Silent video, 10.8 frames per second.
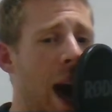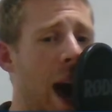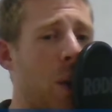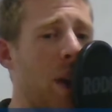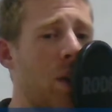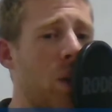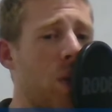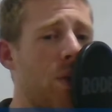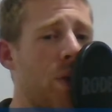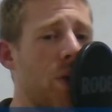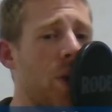and went on
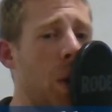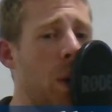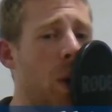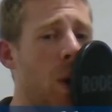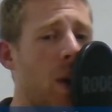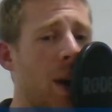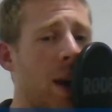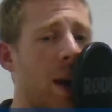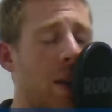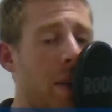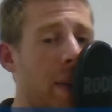for so long
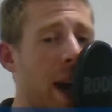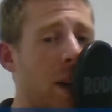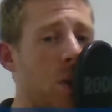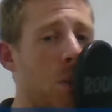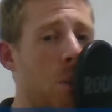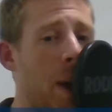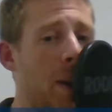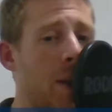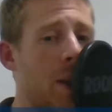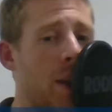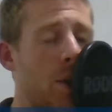that they had to
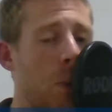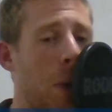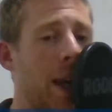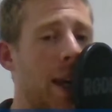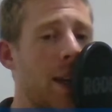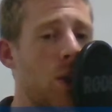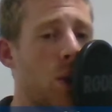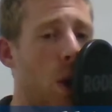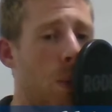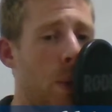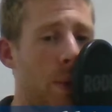pinch it to make it stop.